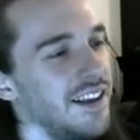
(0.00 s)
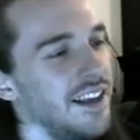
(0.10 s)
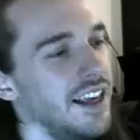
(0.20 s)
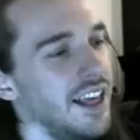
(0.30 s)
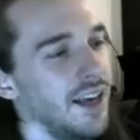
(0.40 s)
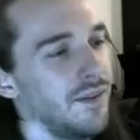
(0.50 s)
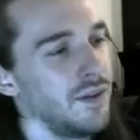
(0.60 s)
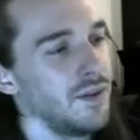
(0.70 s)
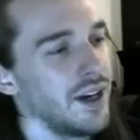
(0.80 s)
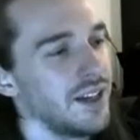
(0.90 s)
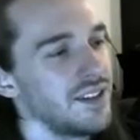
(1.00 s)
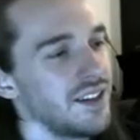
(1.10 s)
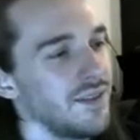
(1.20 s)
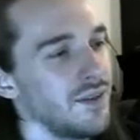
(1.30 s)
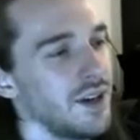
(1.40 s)
Yeah, if you guys
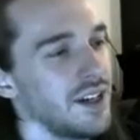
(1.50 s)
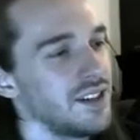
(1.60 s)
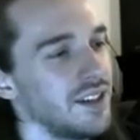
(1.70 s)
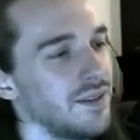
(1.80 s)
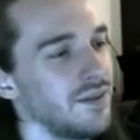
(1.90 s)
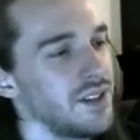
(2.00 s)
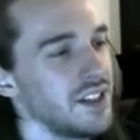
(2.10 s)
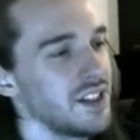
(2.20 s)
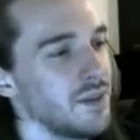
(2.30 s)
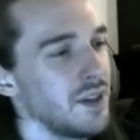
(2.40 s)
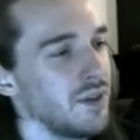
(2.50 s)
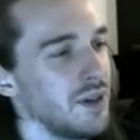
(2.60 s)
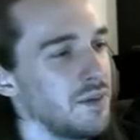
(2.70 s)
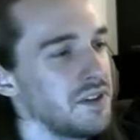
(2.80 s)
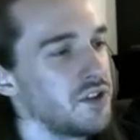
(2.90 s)
have seen some of the
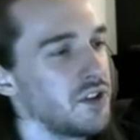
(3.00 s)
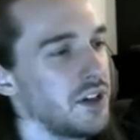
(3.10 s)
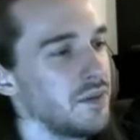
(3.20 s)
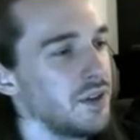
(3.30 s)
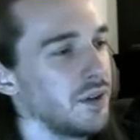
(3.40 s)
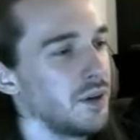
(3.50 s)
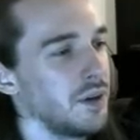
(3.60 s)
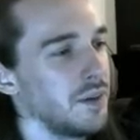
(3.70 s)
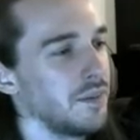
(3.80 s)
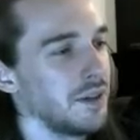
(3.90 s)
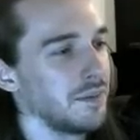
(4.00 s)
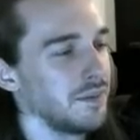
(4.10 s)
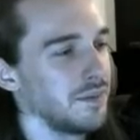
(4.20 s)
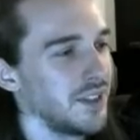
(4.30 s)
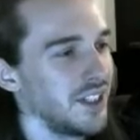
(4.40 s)
previous streams, you'll know I'm
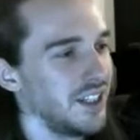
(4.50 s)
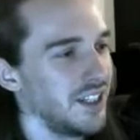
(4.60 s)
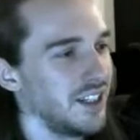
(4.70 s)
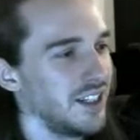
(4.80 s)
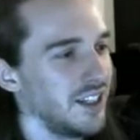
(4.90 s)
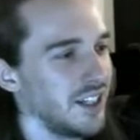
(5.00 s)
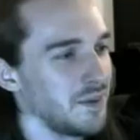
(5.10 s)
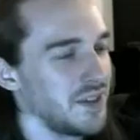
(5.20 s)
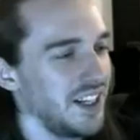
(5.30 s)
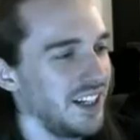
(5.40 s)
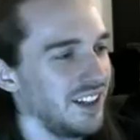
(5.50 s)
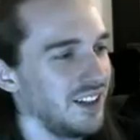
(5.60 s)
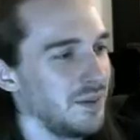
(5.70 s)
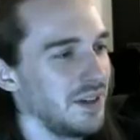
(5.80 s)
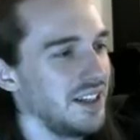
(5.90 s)
taking it a
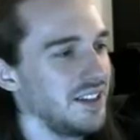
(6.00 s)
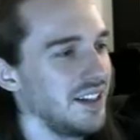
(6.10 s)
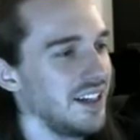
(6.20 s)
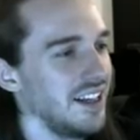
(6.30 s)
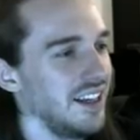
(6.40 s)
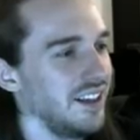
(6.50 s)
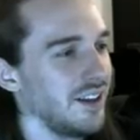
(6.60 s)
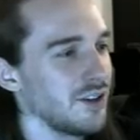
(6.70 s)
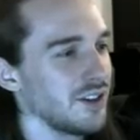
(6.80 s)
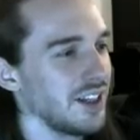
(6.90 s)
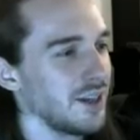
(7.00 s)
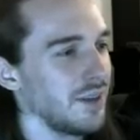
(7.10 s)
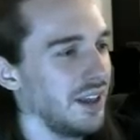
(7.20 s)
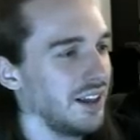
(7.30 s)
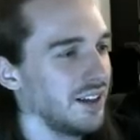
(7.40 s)
little bit easy today. Usually I'm
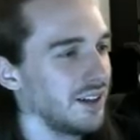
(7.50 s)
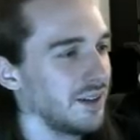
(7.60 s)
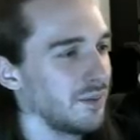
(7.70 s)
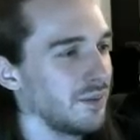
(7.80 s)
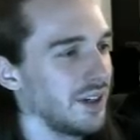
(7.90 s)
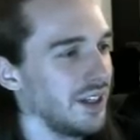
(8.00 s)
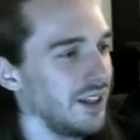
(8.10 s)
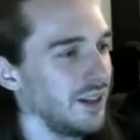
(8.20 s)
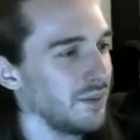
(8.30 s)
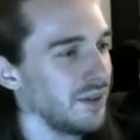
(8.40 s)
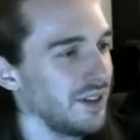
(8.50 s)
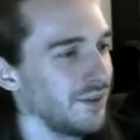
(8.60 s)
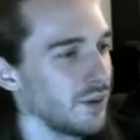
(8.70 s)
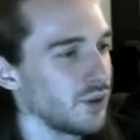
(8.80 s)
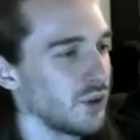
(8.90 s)
like pretty
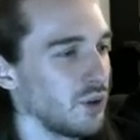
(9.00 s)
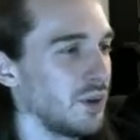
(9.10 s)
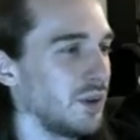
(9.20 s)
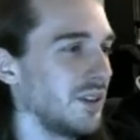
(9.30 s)
full troll mode.